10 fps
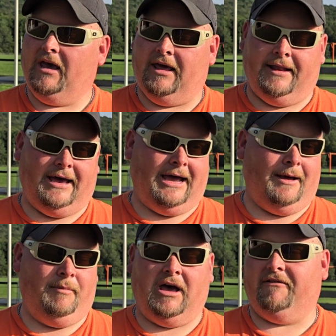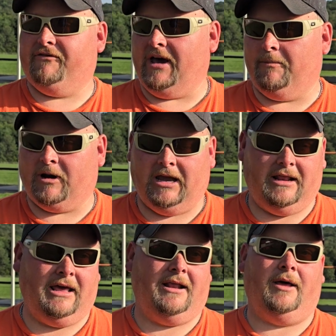And I'm not
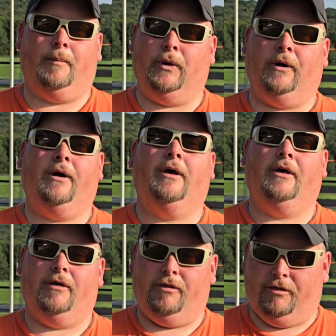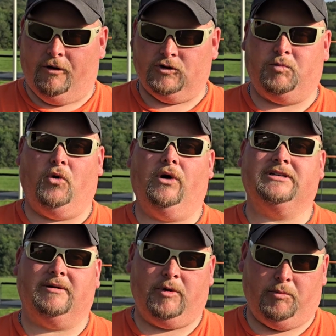fabricating that number. Those
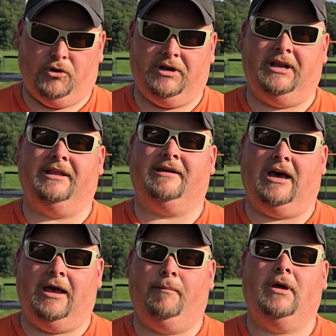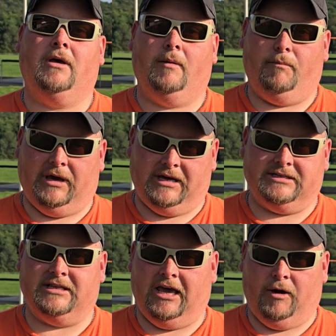boys have been putting in the time,
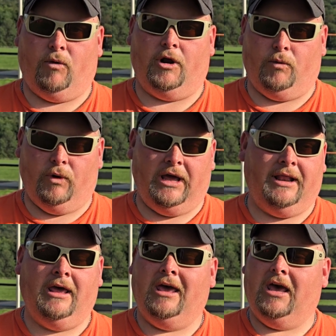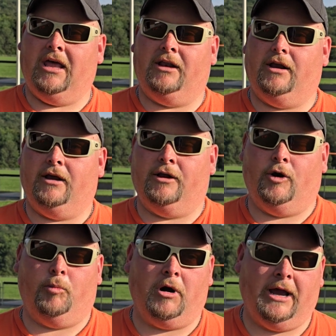because they want to win. And
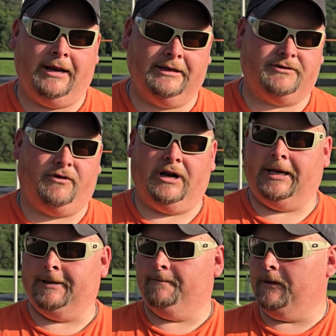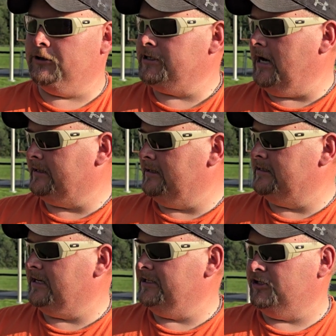Brian, it's funny, and you talk to
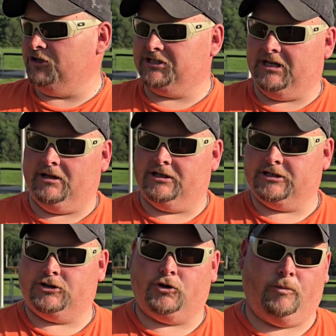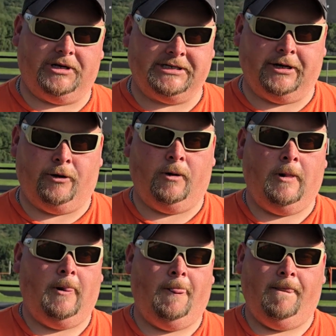these kids and you sit and listen to them at dinner.
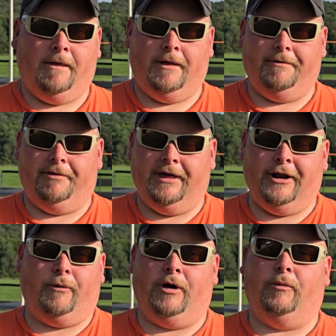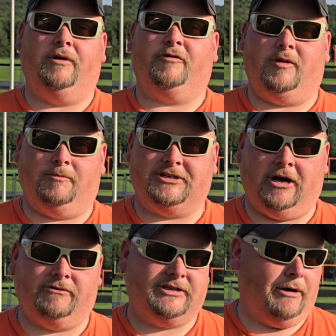They don't want to win for
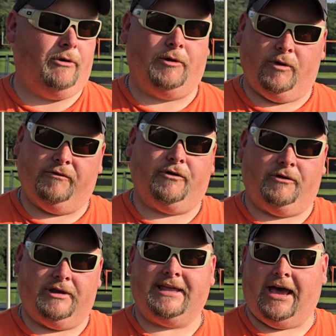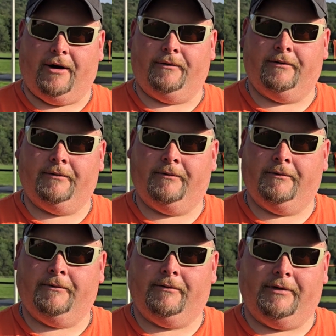themselves. They want to win for the town,
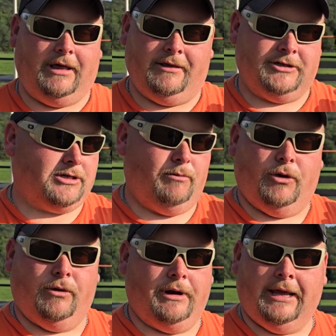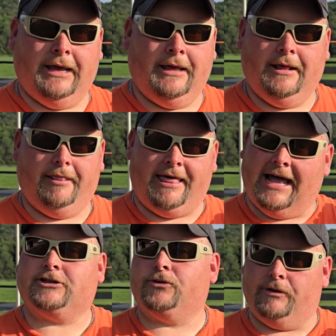this community.
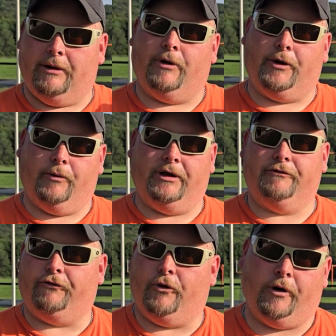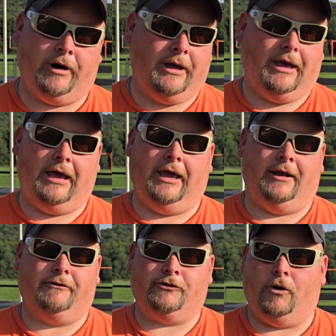that's who they want to win for.
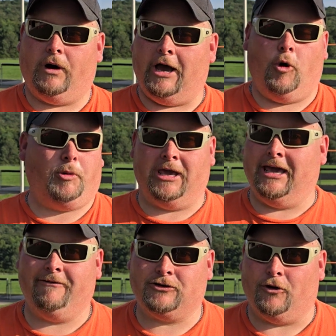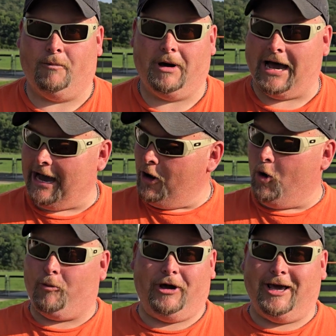And so I hope we can give it to them. Yeah. I
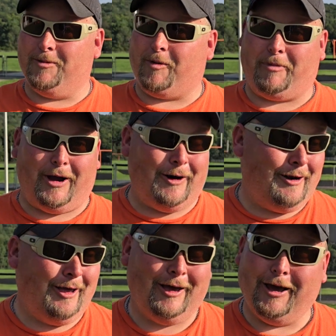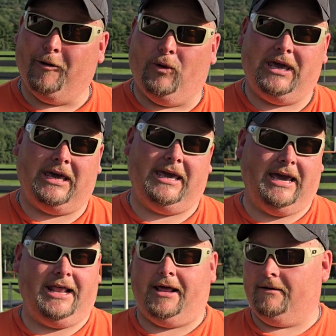hope we get them prepared and we can
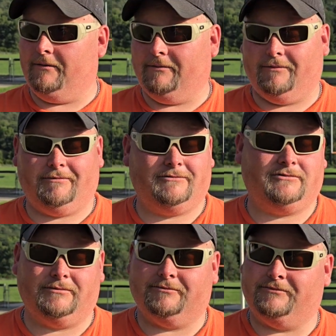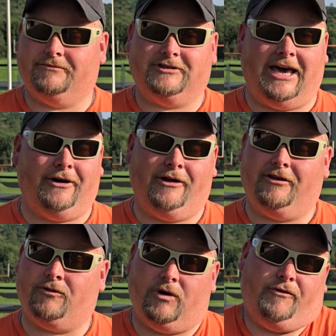get it. Saturday
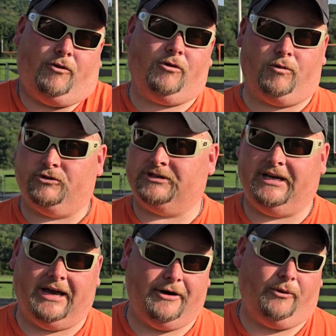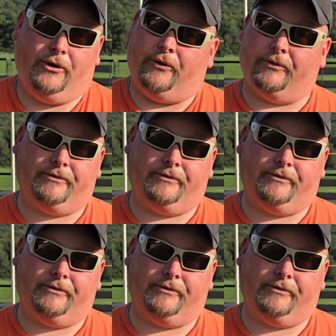the 24th, we'll see. I don't know.